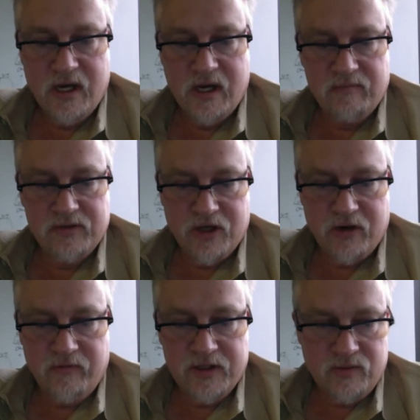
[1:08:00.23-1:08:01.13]

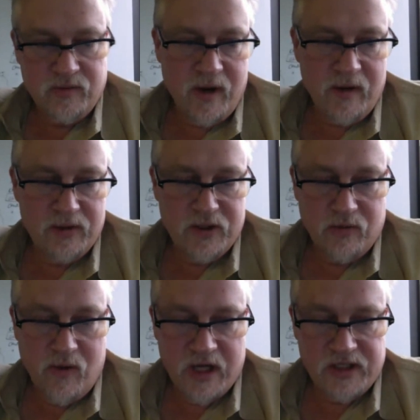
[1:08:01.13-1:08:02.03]
service. We probably should
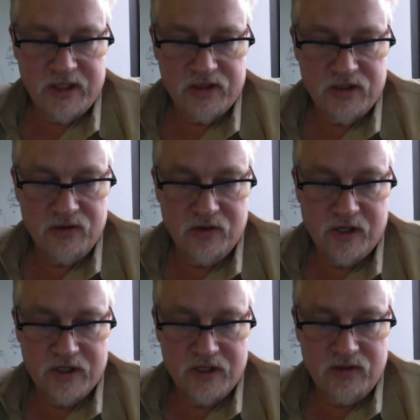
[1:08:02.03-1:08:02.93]
have watched it sooner
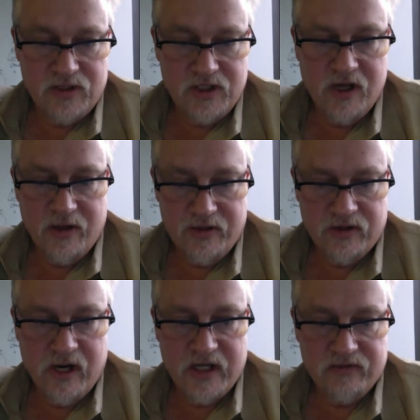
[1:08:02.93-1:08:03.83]
because then you'd see all the
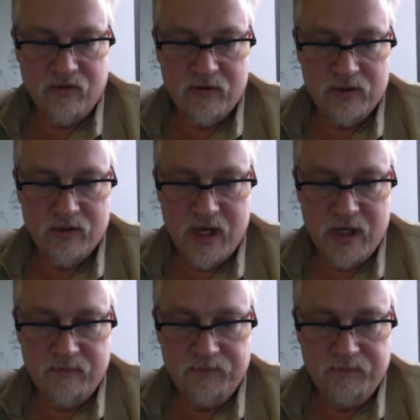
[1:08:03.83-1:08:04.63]
transforms run.